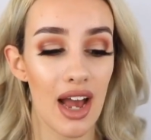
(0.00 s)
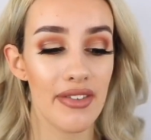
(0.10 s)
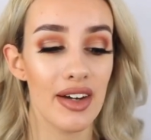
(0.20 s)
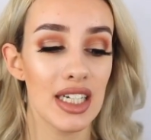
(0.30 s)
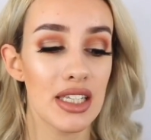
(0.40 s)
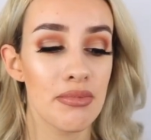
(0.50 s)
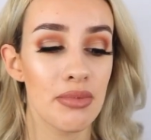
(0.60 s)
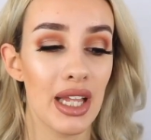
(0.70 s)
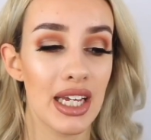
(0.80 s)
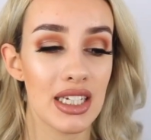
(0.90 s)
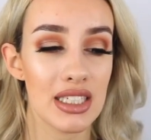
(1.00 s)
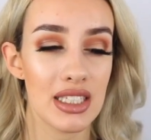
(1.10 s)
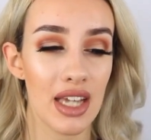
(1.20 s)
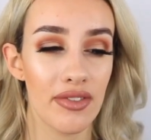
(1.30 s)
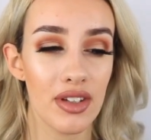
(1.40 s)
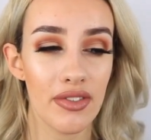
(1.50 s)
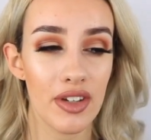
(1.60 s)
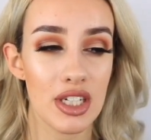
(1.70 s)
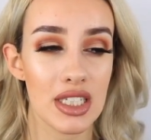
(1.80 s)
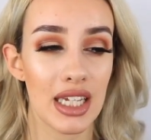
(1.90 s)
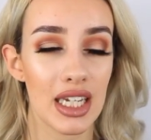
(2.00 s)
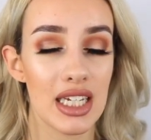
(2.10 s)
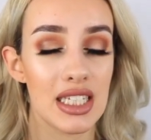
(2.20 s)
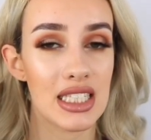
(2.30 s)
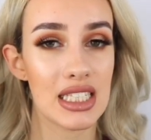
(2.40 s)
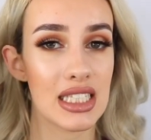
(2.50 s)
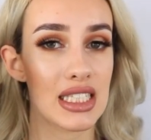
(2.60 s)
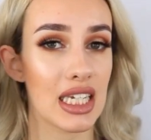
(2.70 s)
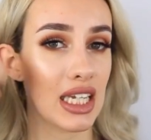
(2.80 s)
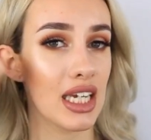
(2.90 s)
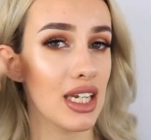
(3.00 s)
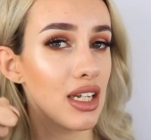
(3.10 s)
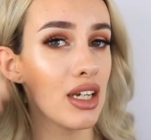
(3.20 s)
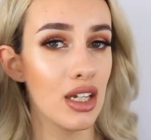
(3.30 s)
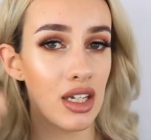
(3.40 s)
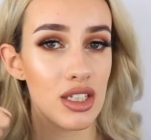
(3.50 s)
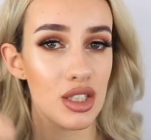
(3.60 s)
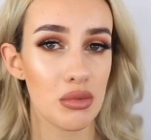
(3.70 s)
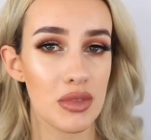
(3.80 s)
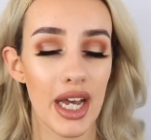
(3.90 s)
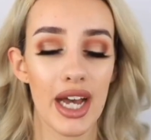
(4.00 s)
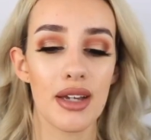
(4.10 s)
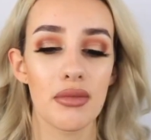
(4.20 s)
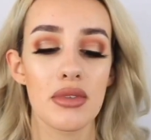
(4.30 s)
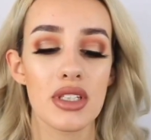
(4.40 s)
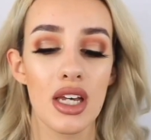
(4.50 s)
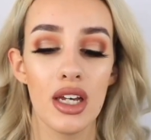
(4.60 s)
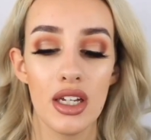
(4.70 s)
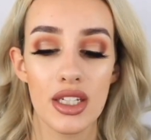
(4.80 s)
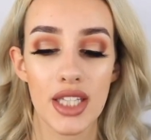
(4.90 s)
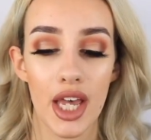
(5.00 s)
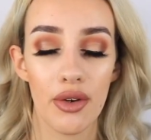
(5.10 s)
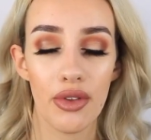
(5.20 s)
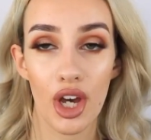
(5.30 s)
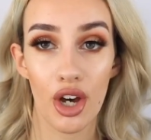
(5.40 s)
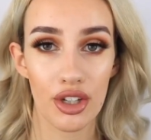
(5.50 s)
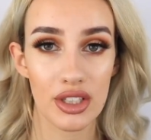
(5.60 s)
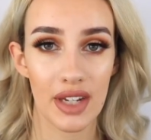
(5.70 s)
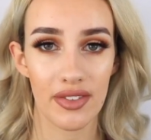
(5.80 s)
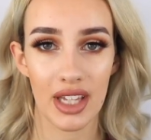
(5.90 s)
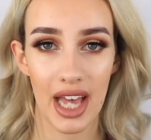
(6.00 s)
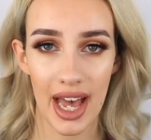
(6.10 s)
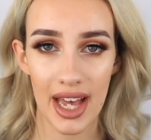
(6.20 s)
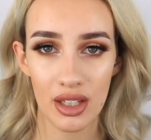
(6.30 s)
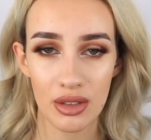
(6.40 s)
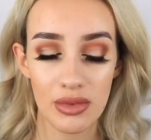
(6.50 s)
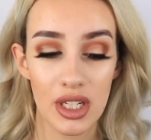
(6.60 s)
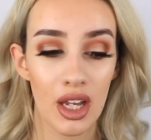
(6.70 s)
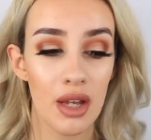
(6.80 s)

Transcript: I felt like the blade definitely feels like it's sticking sometimes, so the oil definitely helped.